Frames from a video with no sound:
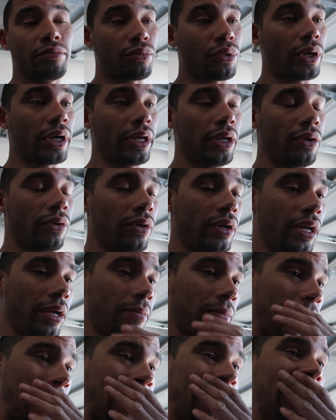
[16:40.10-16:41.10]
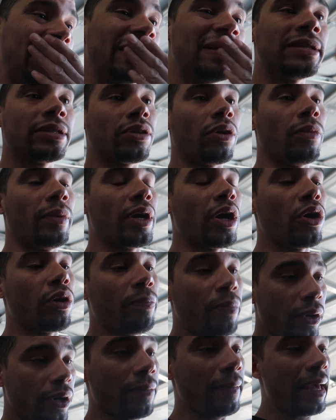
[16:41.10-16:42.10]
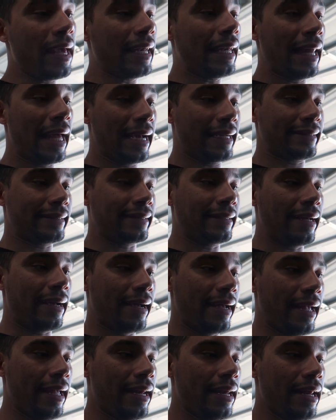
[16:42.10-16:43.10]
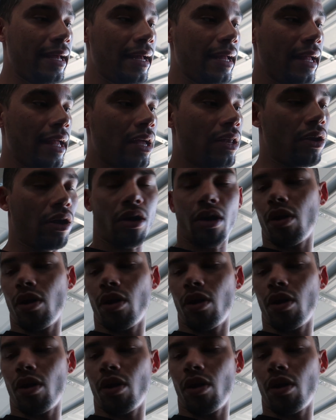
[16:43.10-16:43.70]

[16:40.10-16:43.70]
pretty annoying. But so we go to put them in last night, and the